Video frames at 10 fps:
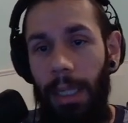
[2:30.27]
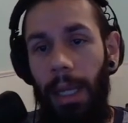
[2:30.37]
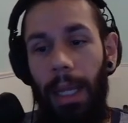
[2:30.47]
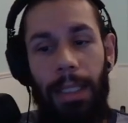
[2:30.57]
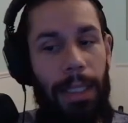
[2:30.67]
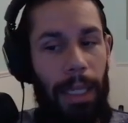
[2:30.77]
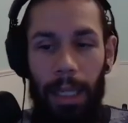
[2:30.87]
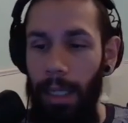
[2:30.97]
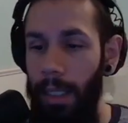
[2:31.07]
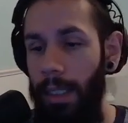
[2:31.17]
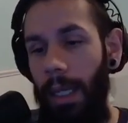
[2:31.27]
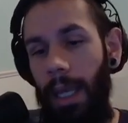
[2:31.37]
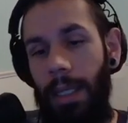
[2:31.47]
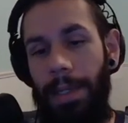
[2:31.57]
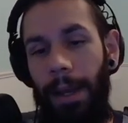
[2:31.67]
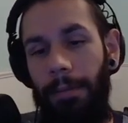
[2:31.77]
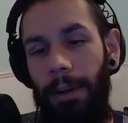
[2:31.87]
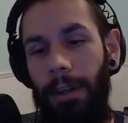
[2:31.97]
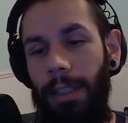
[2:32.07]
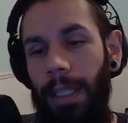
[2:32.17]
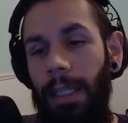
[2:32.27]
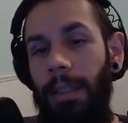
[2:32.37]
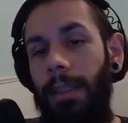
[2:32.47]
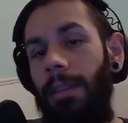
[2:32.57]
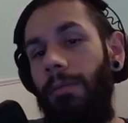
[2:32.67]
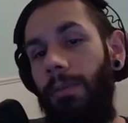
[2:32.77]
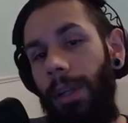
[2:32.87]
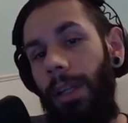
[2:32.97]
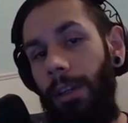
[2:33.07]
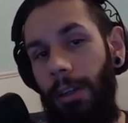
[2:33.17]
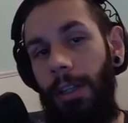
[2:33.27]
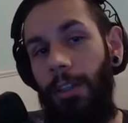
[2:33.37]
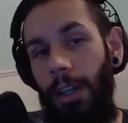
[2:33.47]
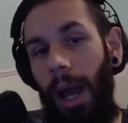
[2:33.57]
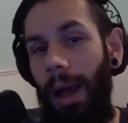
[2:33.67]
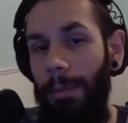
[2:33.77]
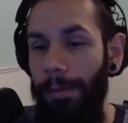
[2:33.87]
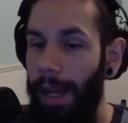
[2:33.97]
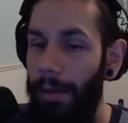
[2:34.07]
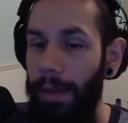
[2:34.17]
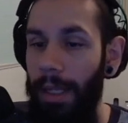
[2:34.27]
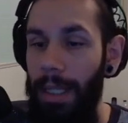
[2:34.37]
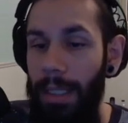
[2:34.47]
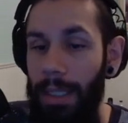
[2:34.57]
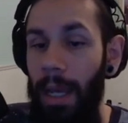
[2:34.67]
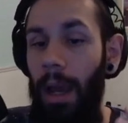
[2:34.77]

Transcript: It's the easiest. NeverSync does a really good job of having this